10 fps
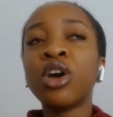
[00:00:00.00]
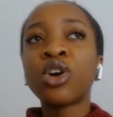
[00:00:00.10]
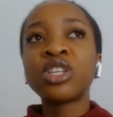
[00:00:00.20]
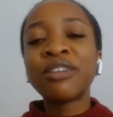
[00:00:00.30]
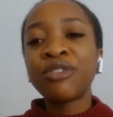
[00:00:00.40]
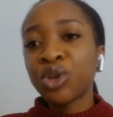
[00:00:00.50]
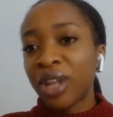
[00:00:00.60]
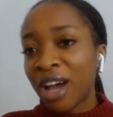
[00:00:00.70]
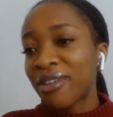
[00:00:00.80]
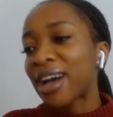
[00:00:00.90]
Because if you don't
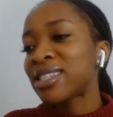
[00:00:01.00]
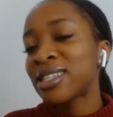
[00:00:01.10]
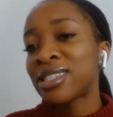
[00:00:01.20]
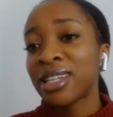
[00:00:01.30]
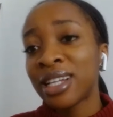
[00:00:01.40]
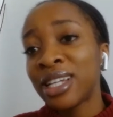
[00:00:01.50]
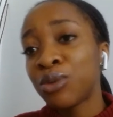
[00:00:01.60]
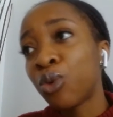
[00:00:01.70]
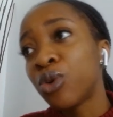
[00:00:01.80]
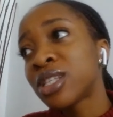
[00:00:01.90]
have access to
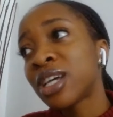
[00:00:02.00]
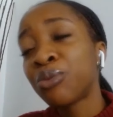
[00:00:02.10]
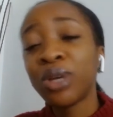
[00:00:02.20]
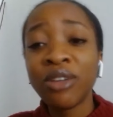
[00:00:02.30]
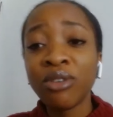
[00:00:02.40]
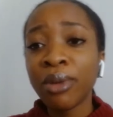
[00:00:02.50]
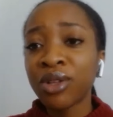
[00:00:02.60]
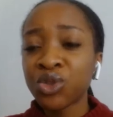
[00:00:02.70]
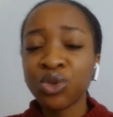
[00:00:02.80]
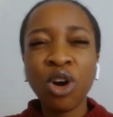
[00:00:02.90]
clean water and we give you
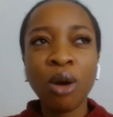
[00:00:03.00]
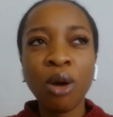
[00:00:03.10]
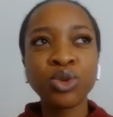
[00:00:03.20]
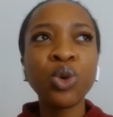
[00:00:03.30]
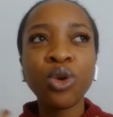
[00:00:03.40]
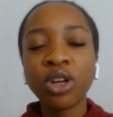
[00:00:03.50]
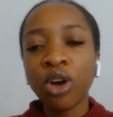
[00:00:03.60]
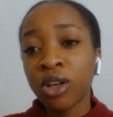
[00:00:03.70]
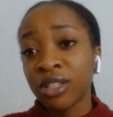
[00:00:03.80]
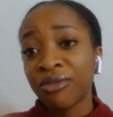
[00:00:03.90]
menstrual cups, we don't want to
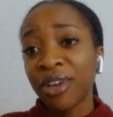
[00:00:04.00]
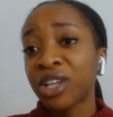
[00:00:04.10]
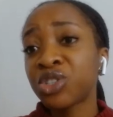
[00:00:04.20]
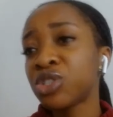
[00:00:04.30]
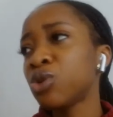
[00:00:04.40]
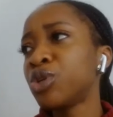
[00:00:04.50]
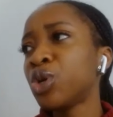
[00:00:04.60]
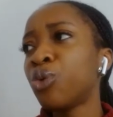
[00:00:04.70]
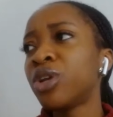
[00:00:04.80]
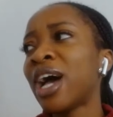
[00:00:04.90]
cause infections, or we
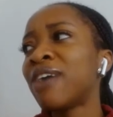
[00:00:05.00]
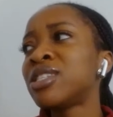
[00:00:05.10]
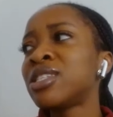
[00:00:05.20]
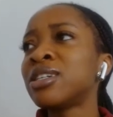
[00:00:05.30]
don't want to have